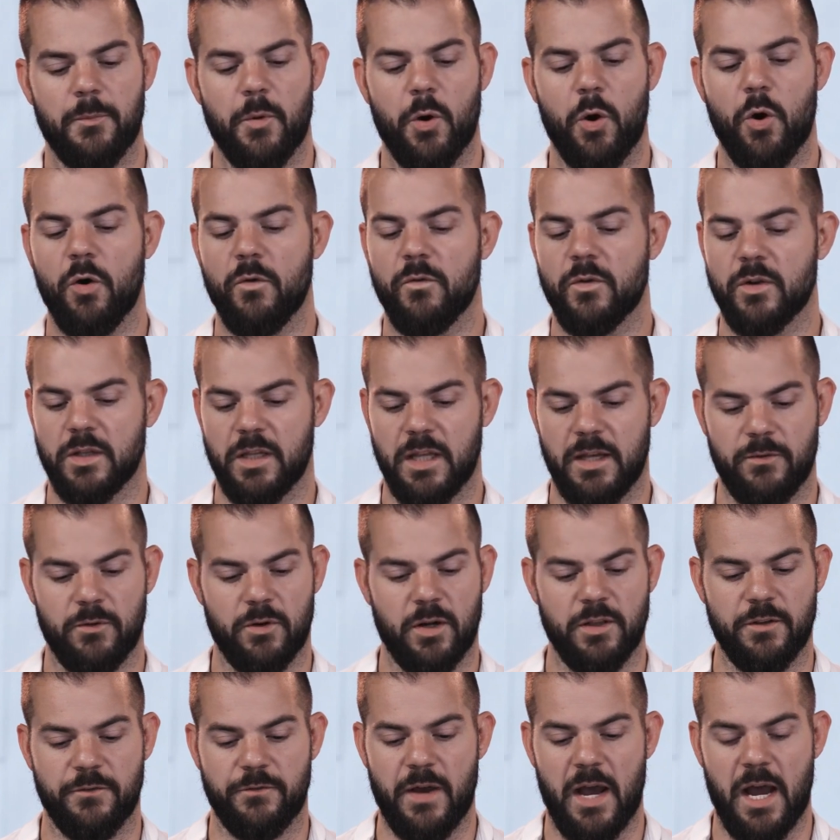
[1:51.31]
Over-deliver
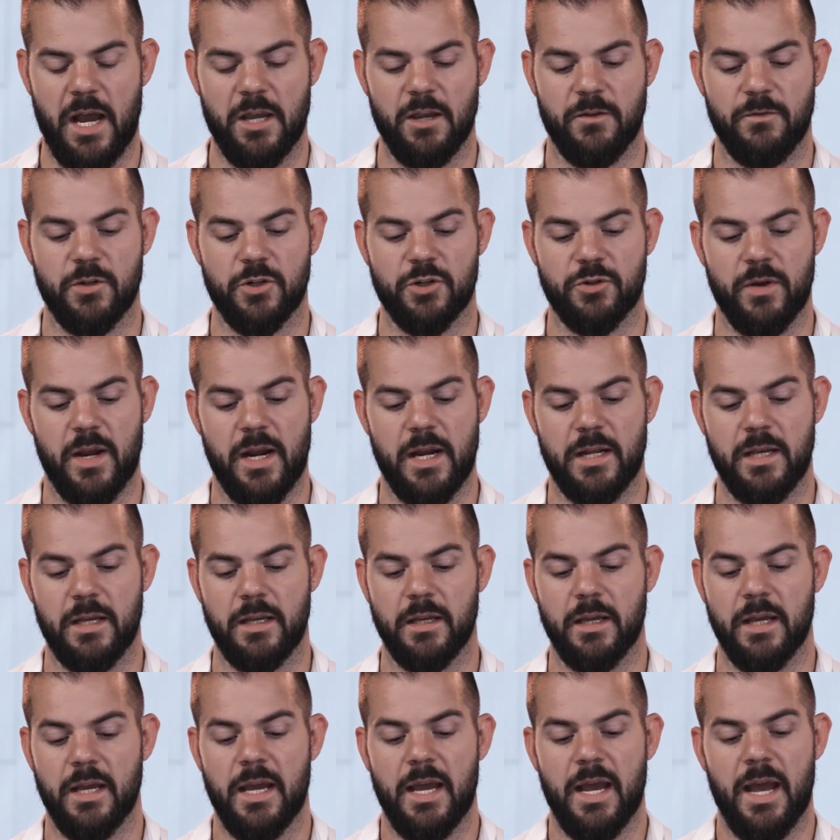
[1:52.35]
on the value of the
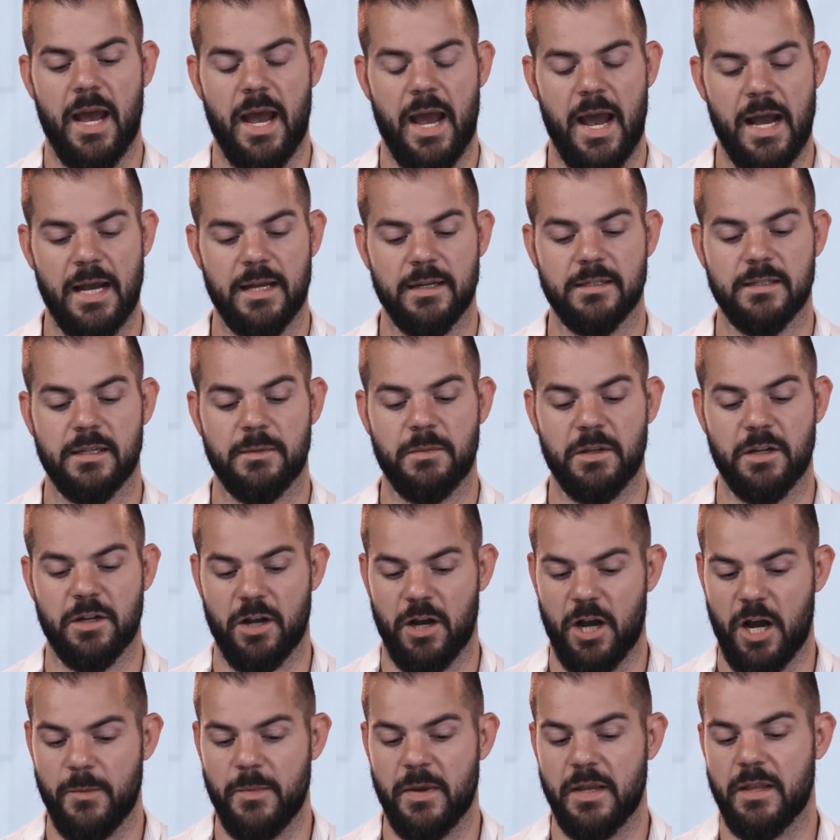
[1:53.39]
training. Ask them to
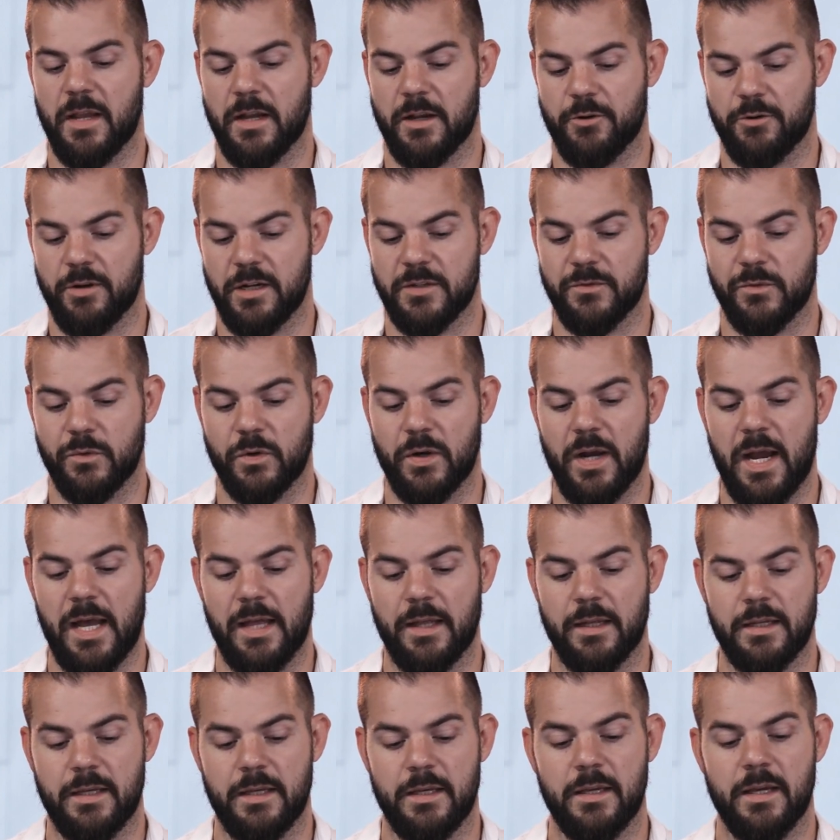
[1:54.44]
comment. That creates
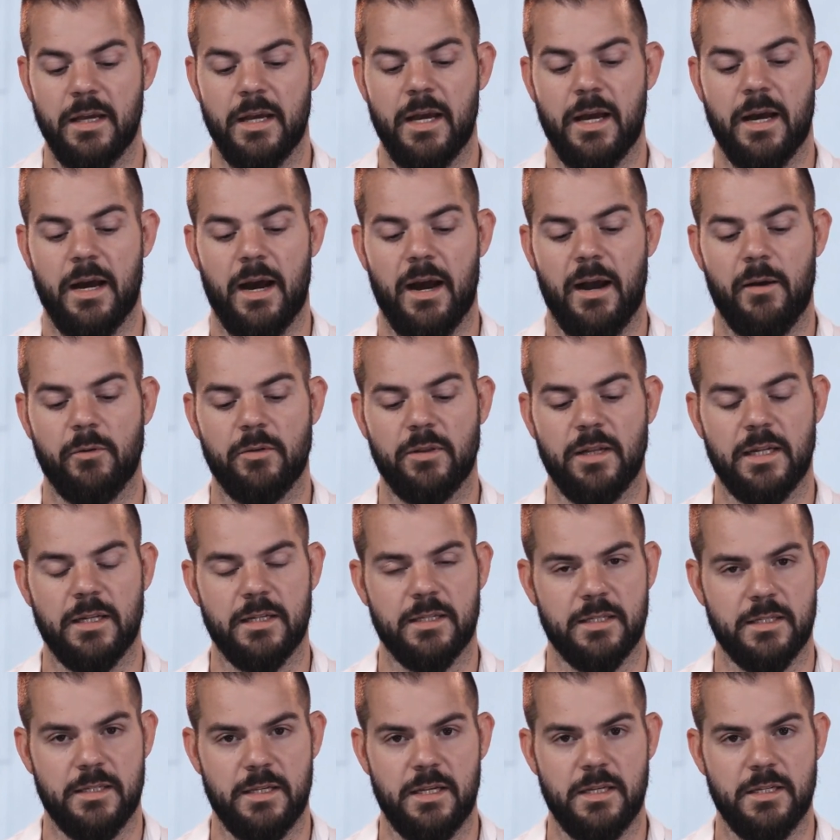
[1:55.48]
virality. I would let it
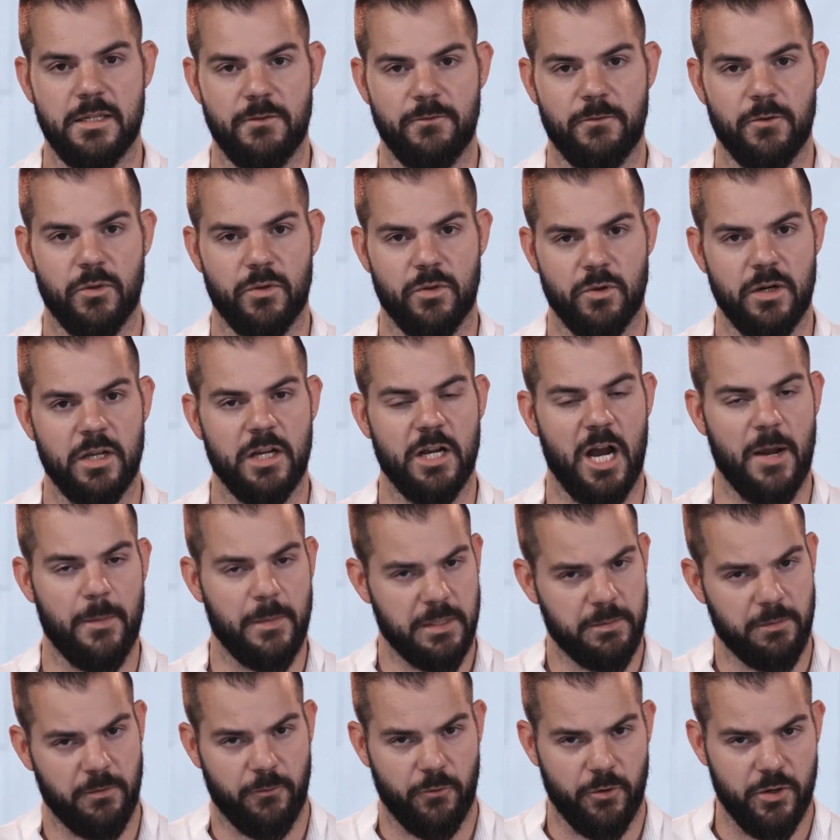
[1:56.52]
season for 30
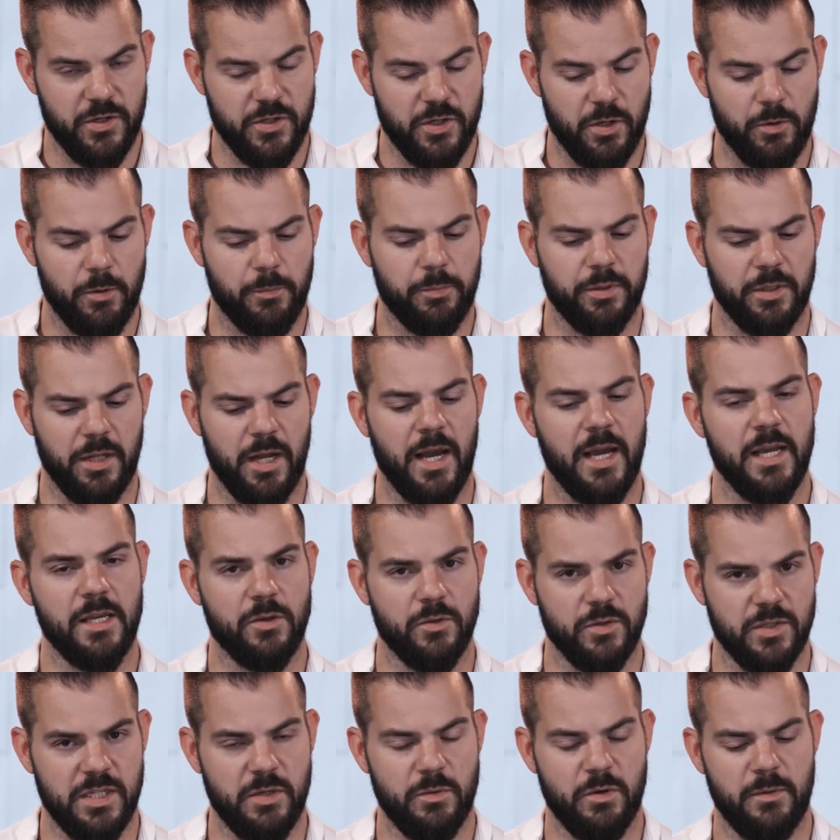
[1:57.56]
comments before you start replying.
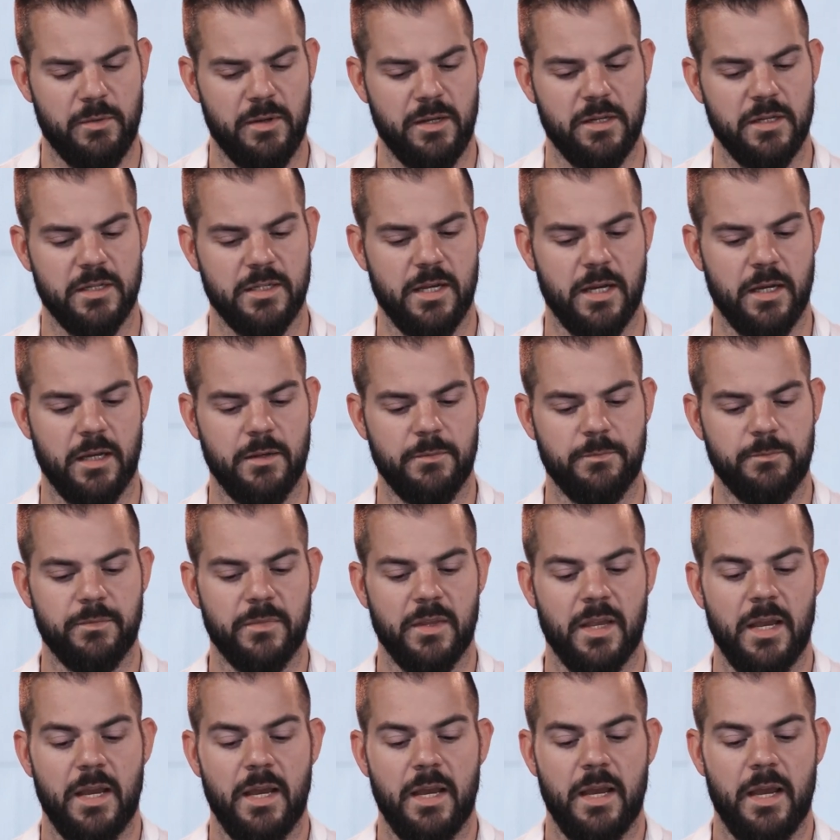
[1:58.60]
You'll see what I mean in a second.
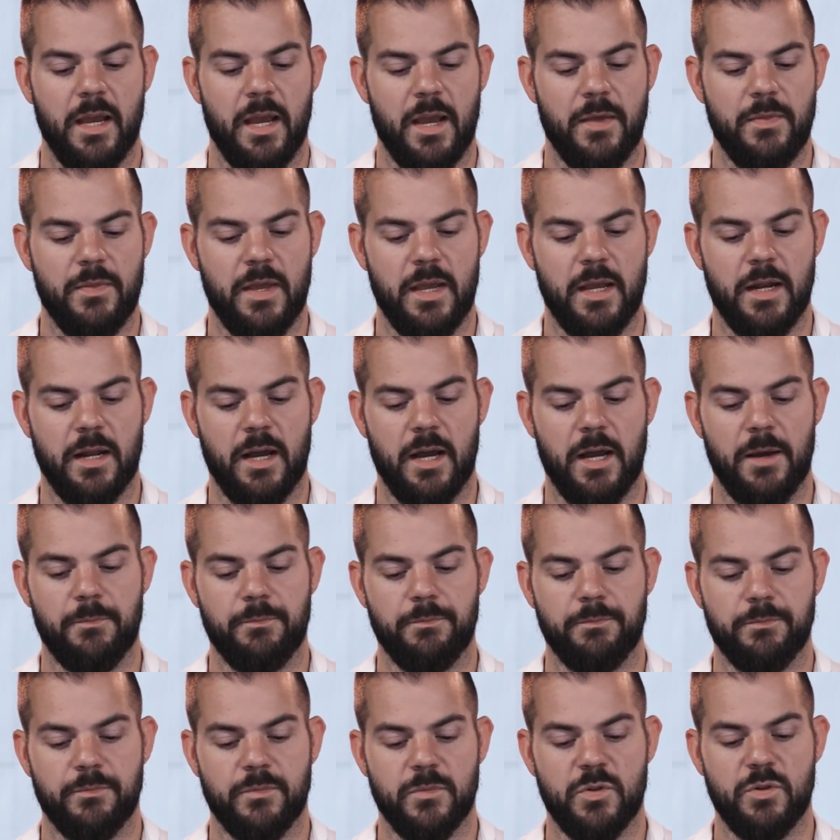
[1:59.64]
And
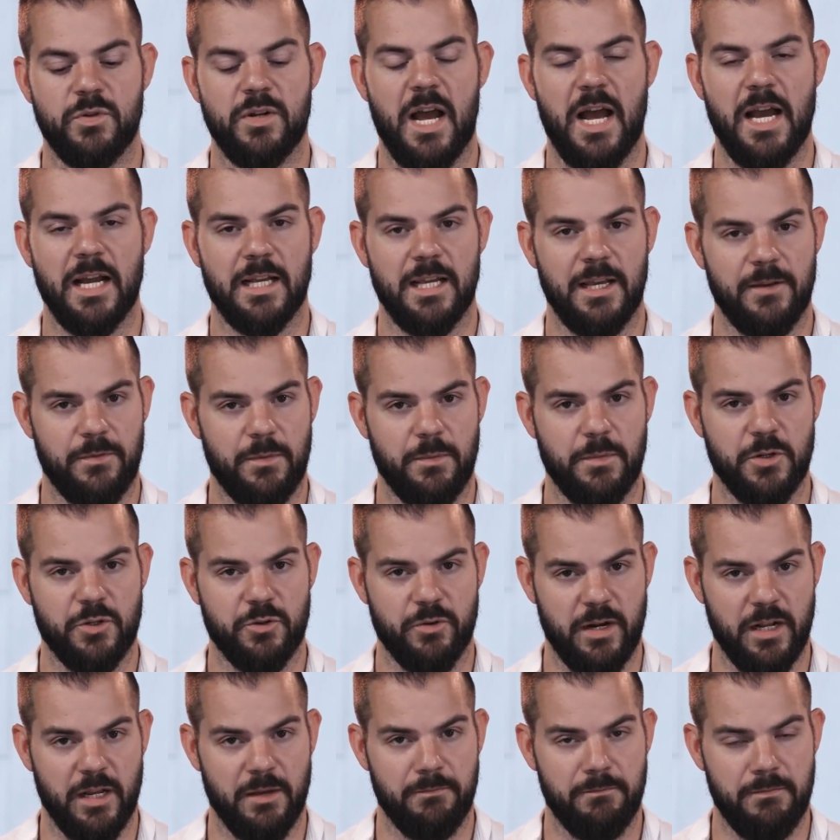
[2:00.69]
then do not give them the
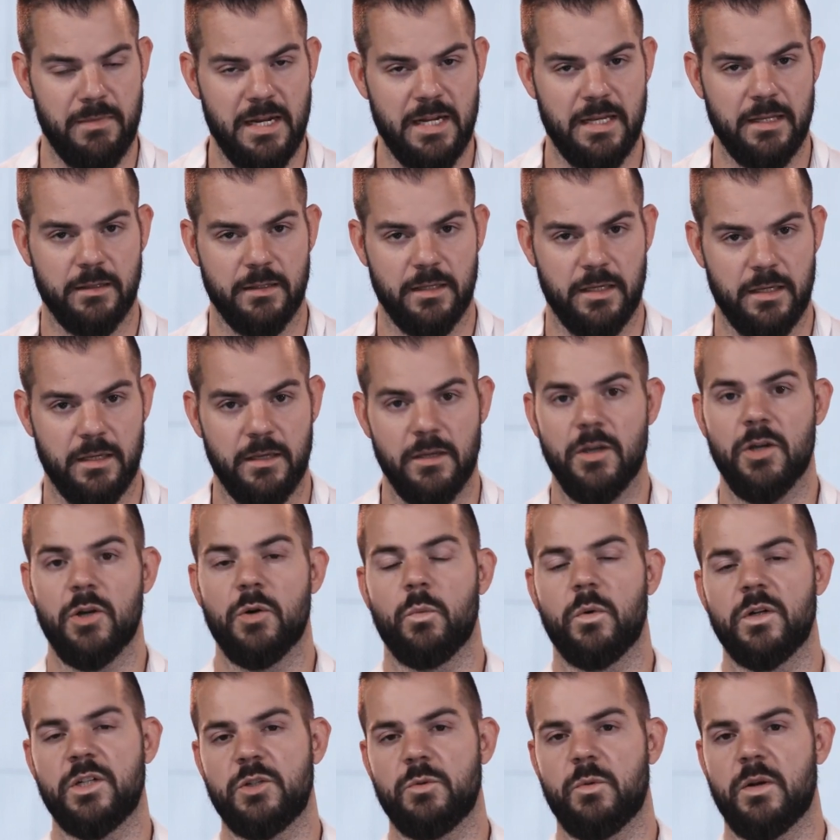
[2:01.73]
training immediately.
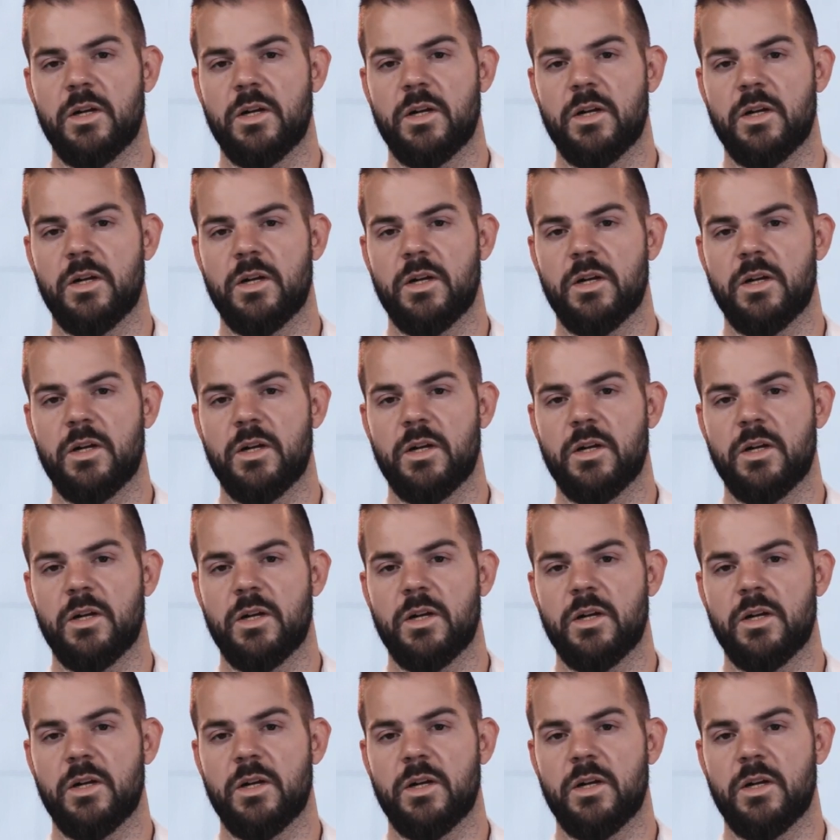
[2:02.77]
What you